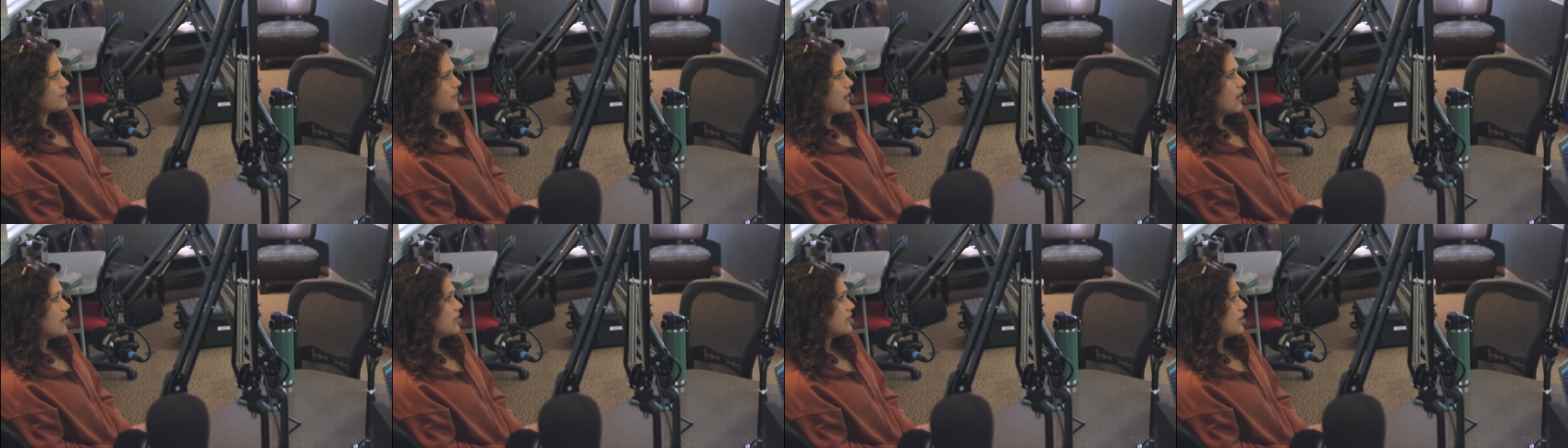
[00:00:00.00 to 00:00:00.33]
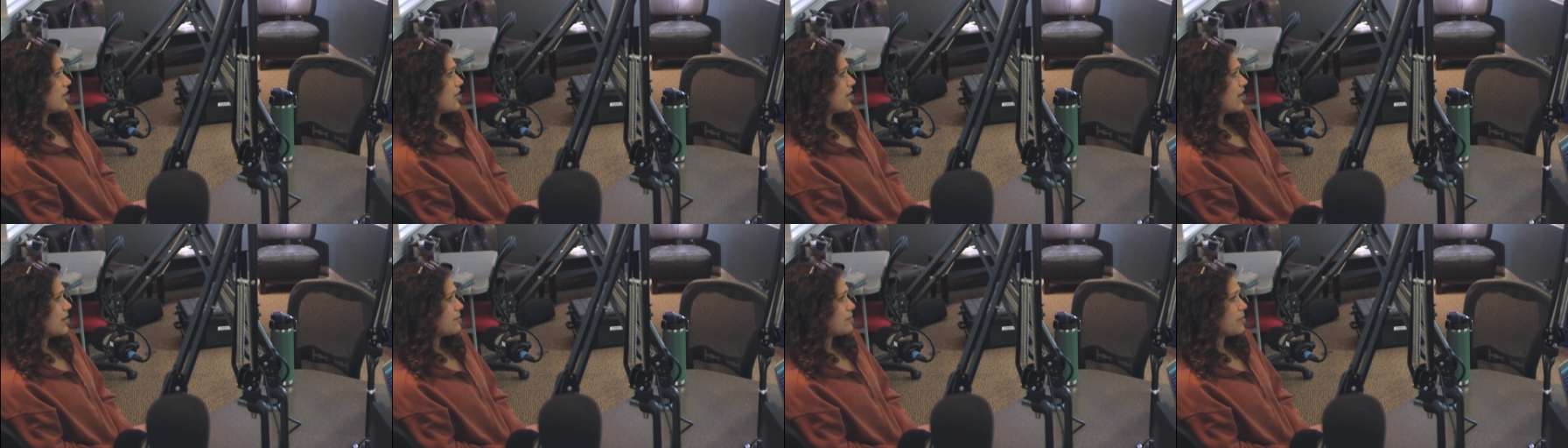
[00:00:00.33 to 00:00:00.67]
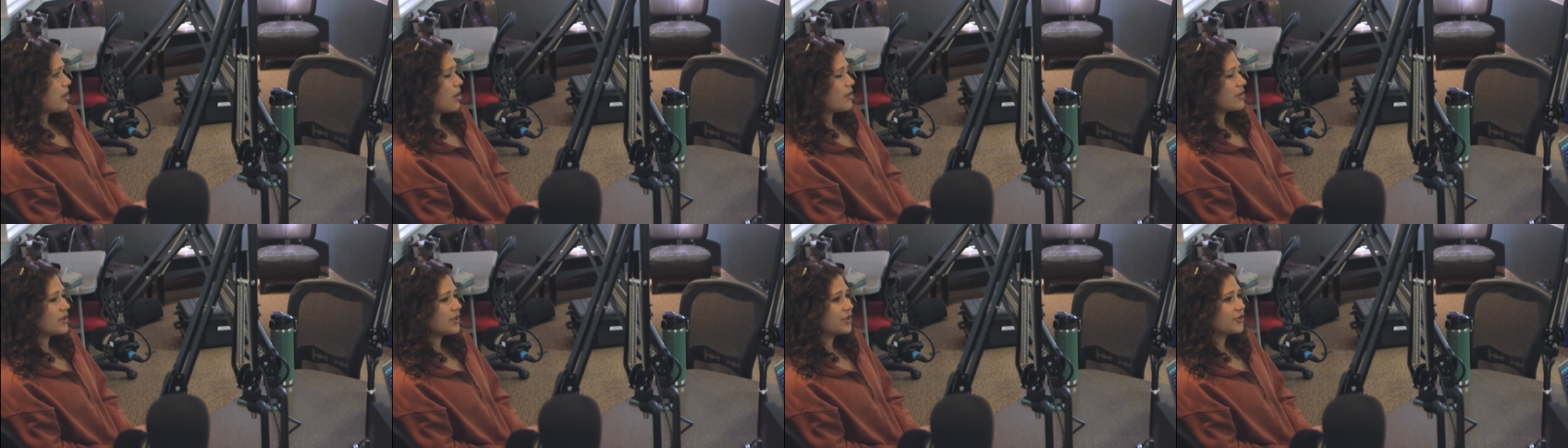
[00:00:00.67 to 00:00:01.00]
I don't know, I
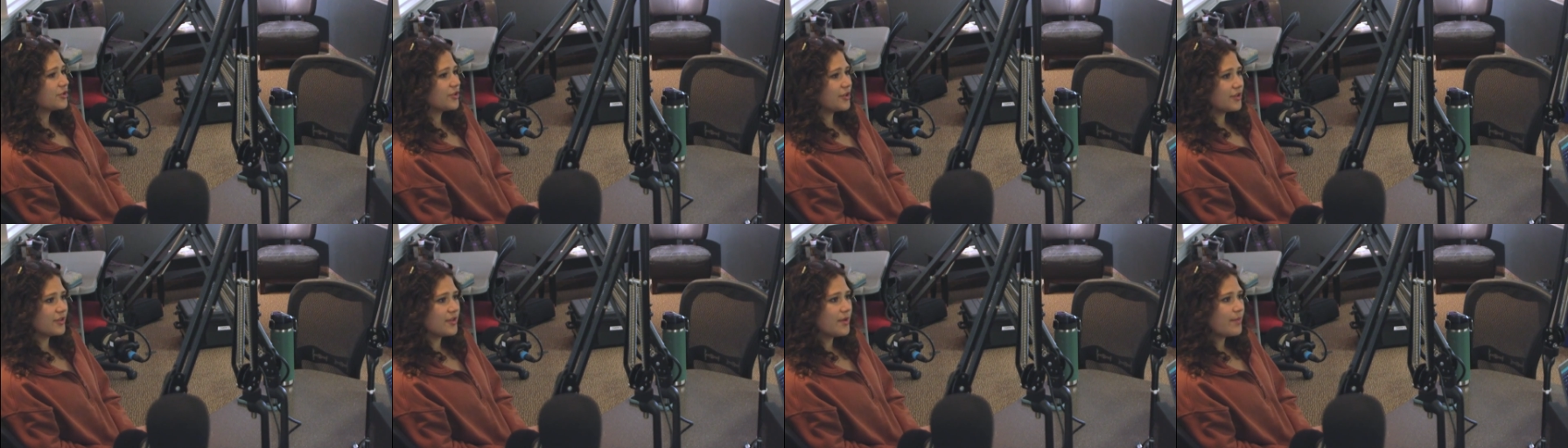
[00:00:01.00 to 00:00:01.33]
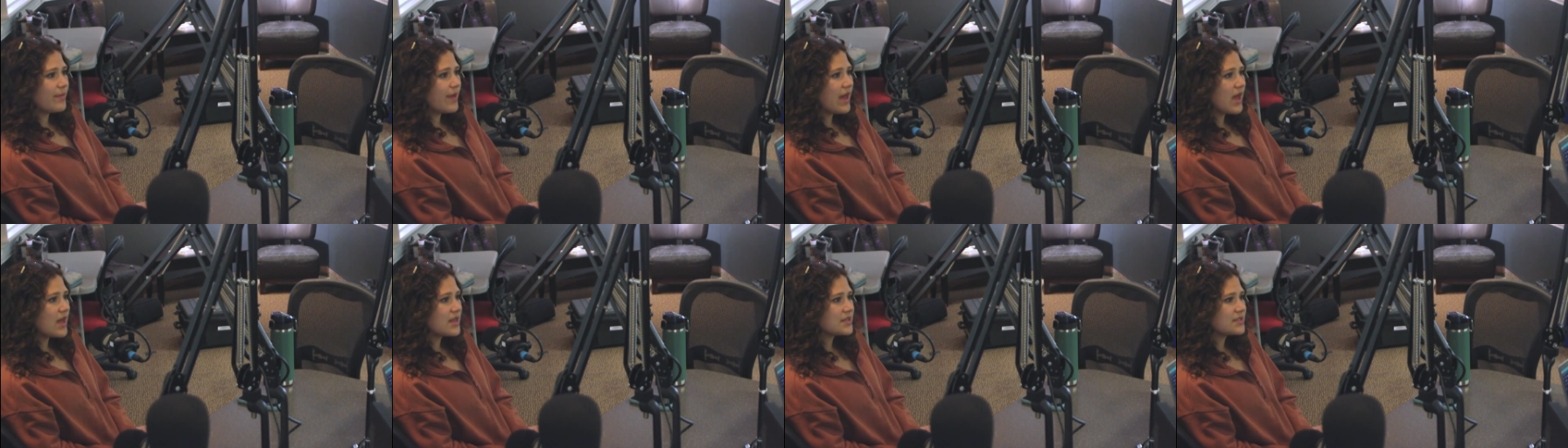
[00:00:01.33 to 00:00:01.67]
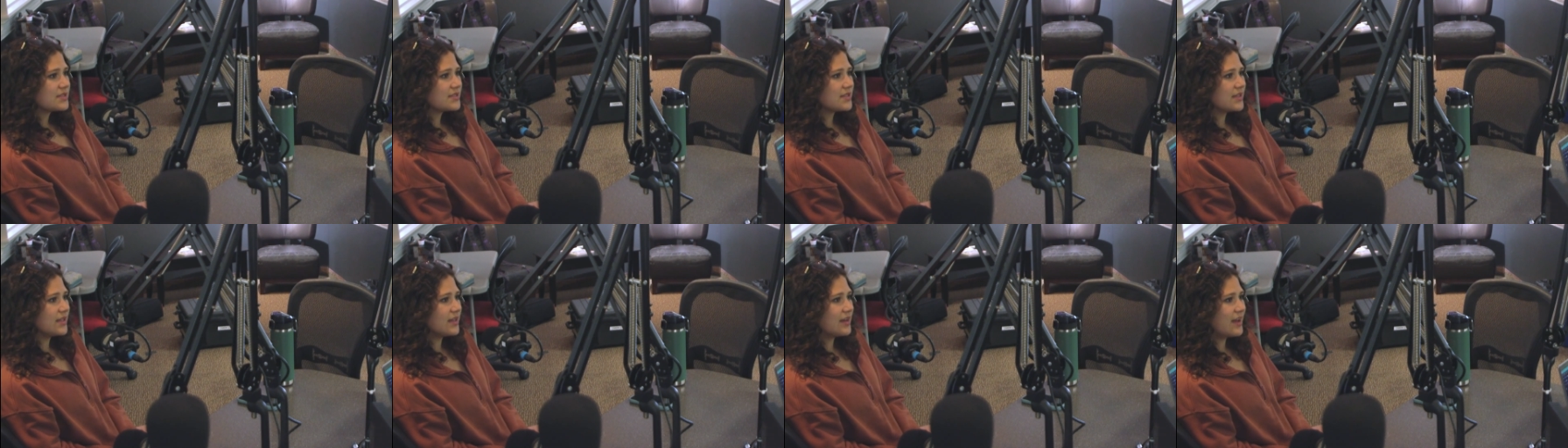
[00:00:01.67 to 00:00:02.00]
probably learn the
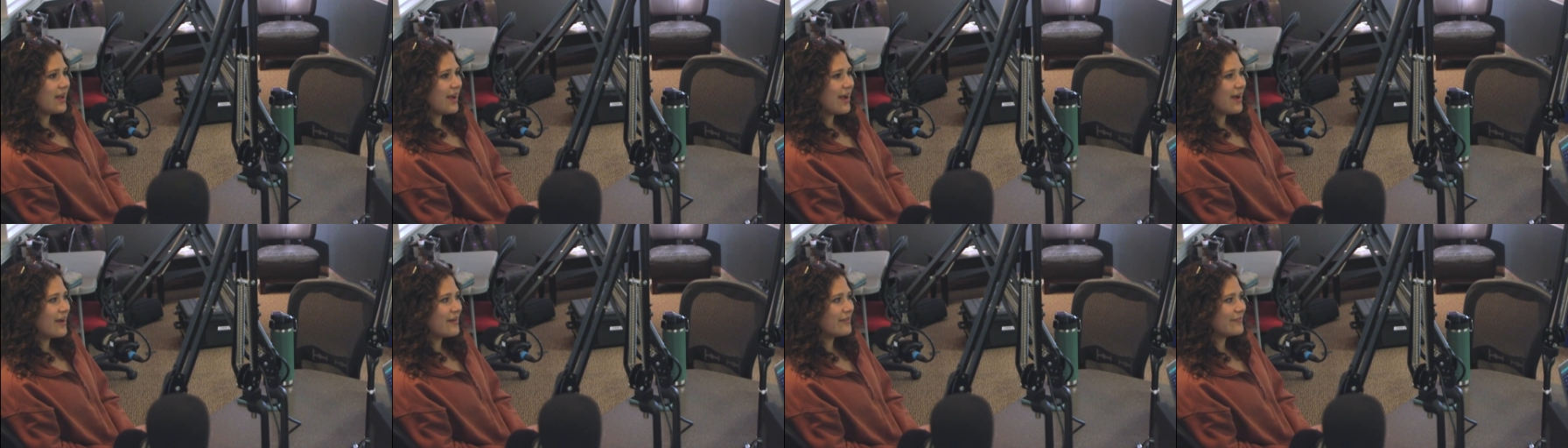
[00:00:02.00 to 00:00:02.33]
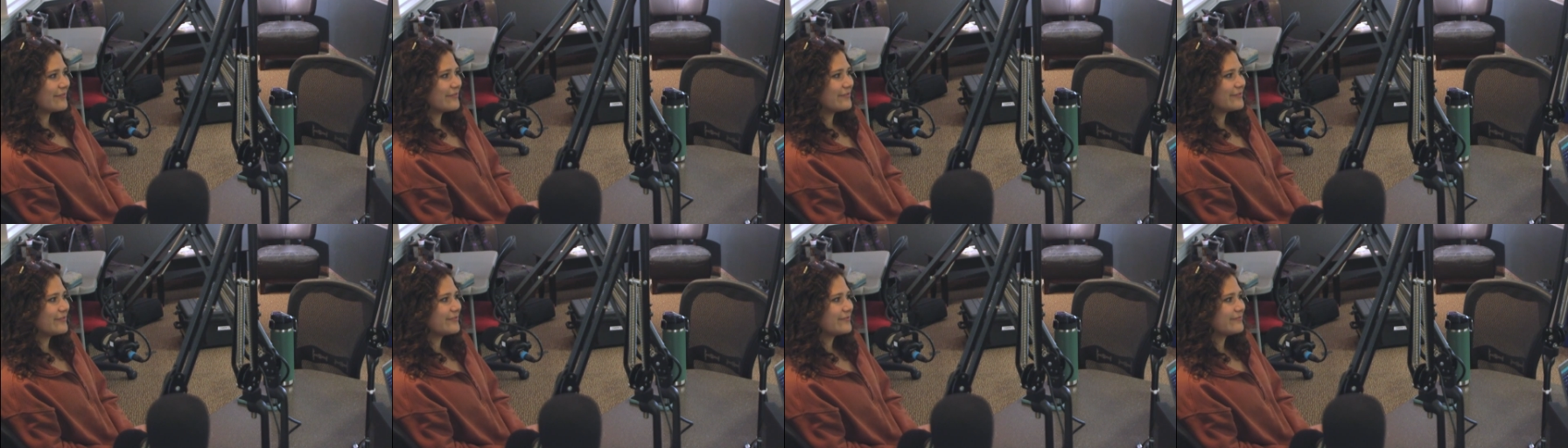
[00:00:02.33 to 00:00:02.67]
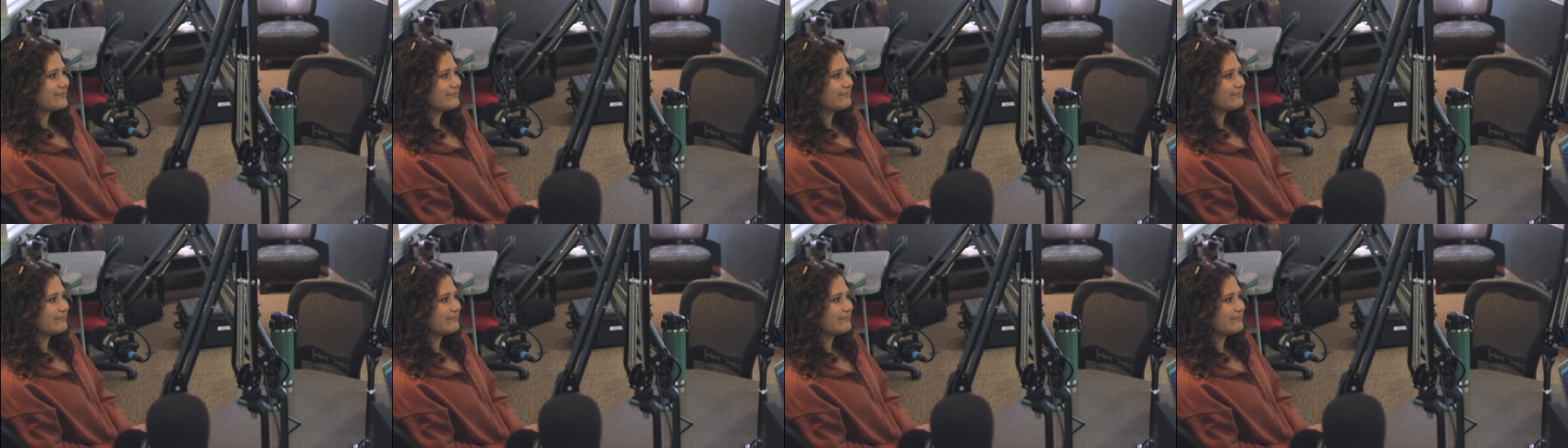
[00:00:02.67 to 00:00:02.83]
best and have